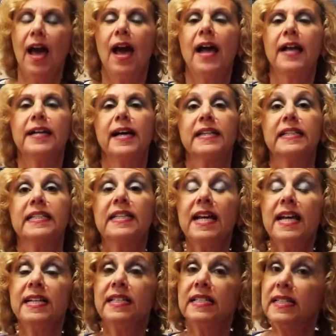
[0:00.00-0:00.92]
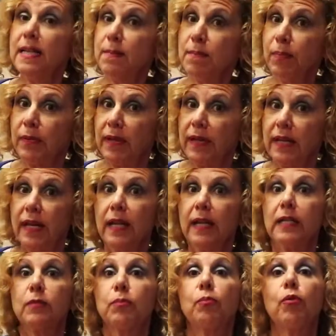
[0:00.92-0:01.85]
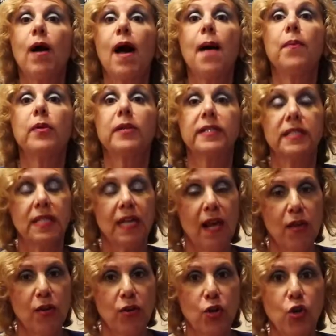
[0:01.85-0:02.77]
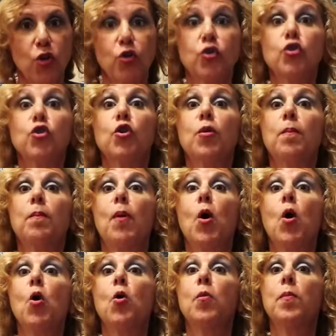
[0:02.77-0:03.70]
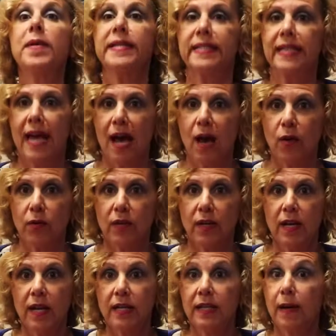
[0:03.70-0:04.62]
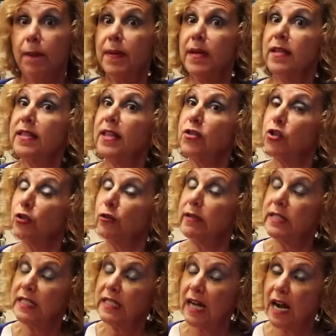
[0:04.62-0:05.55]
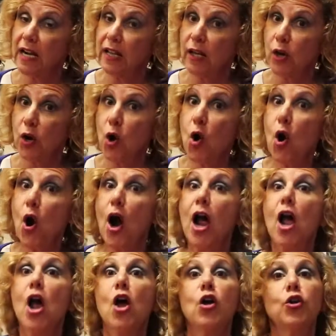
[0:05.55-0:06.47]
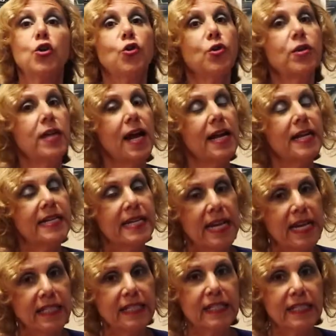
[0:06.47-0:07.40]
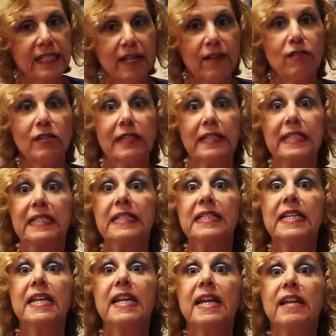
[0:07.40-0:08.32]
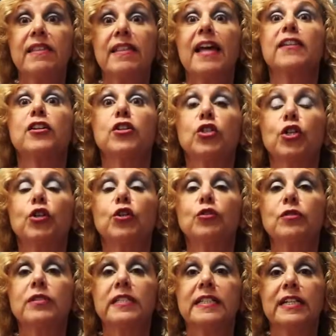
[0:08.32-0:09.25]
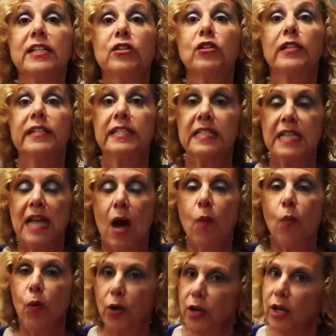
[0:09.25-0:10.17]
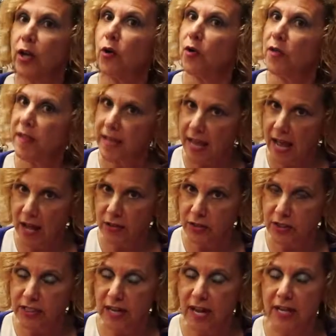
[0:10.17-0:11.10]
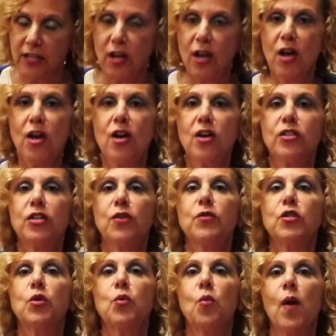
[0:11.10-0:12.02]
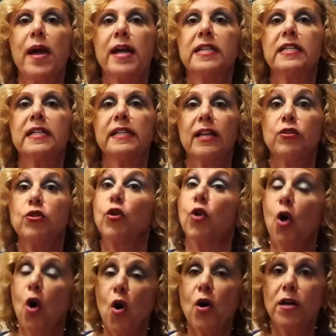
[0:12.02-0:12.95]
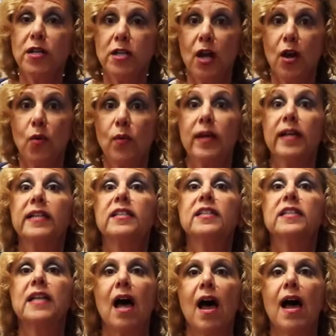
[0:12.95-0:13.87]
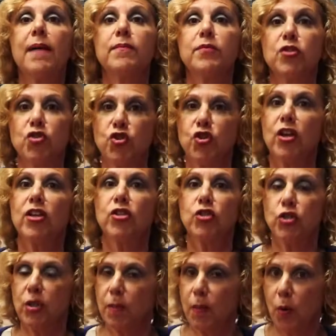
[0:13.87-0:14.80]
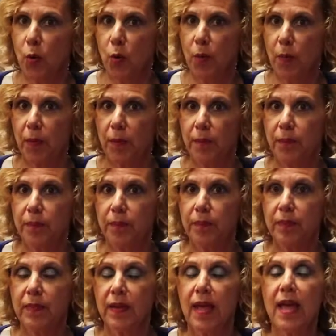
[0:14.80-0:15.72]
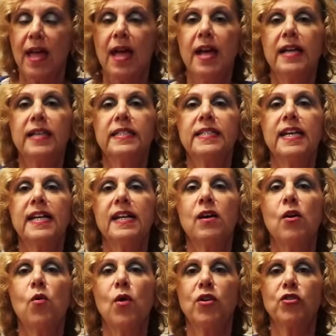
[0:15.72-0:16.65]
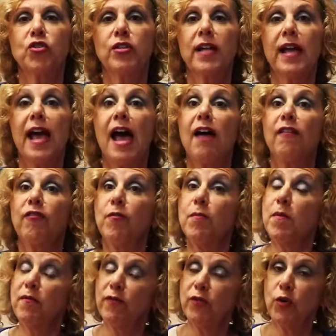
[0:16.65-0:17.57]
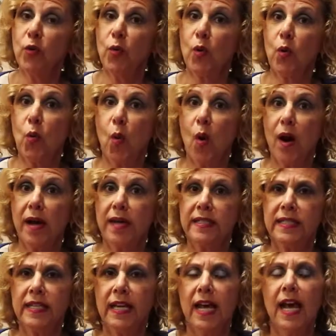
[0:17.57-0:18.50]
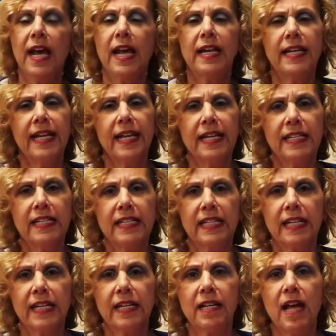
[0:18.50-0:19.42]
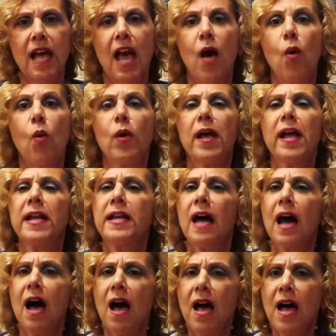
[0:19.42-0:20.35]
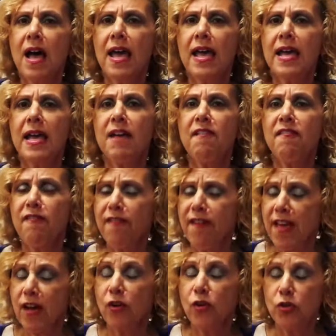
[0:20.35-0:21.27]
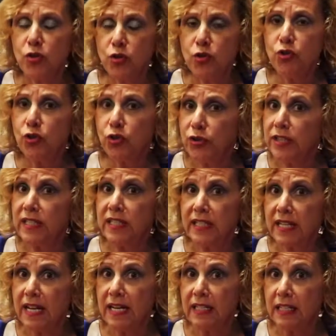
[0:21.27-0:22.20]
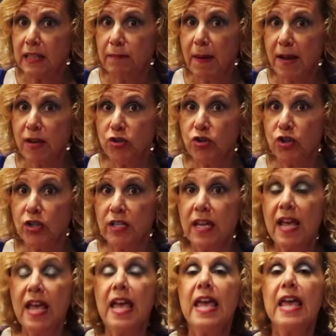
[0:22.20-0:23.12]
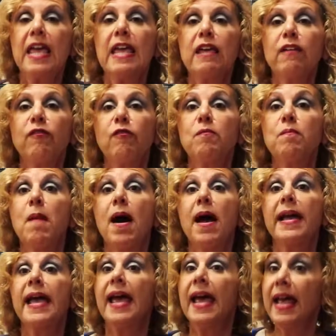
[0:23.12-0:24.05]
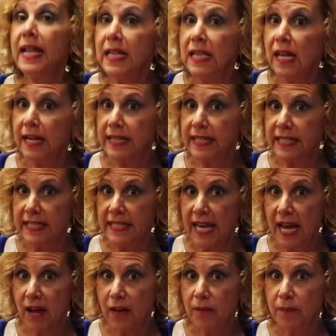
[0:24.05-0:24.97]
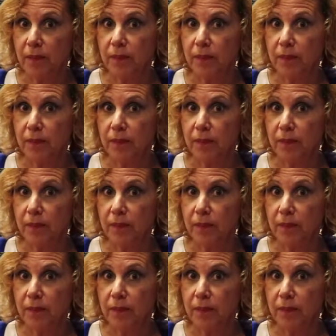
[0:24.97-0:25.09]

And I said simply, it's probably telling you your bulb is out. Now, being that you're inside of the car, you're not necessarily seeing that the turn signal is not working on the outside. So it's a way to let your car know it's time to change the bulb. Second question I have from a viewer was, Nancy, can I fail New Jersey state inspection if my headlight is out?